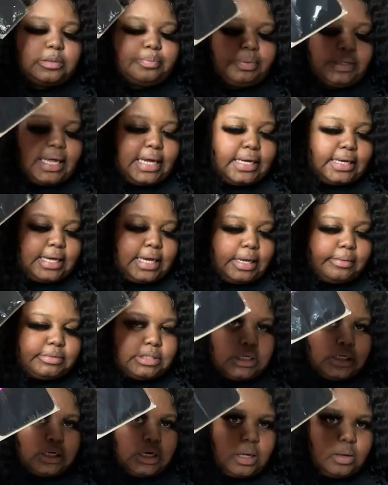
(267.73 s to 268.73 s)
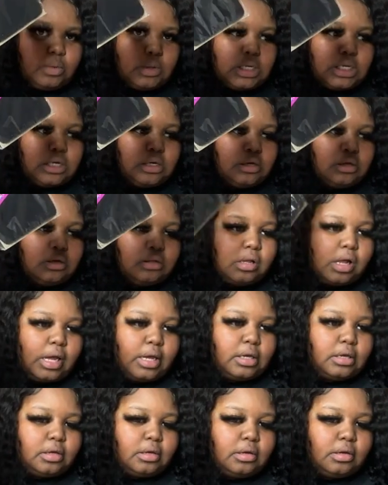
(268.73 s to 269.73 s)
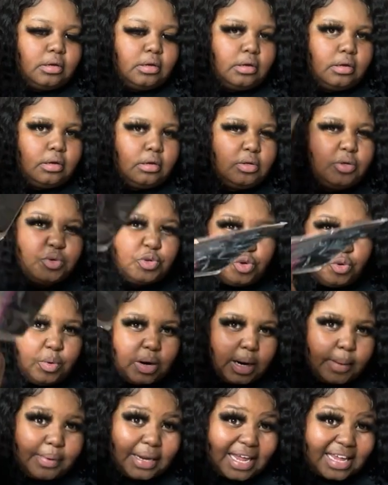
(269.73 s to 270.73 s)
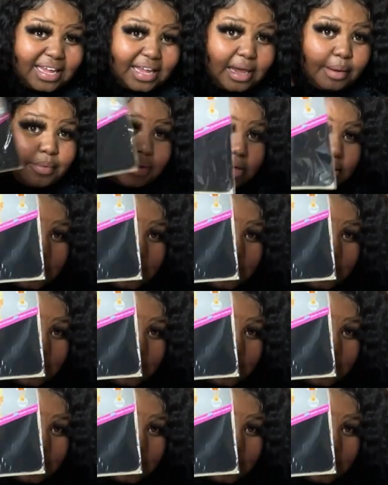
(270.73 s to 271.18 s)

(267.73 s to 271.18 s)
black caps under their wig. Like, do you wear a black cap under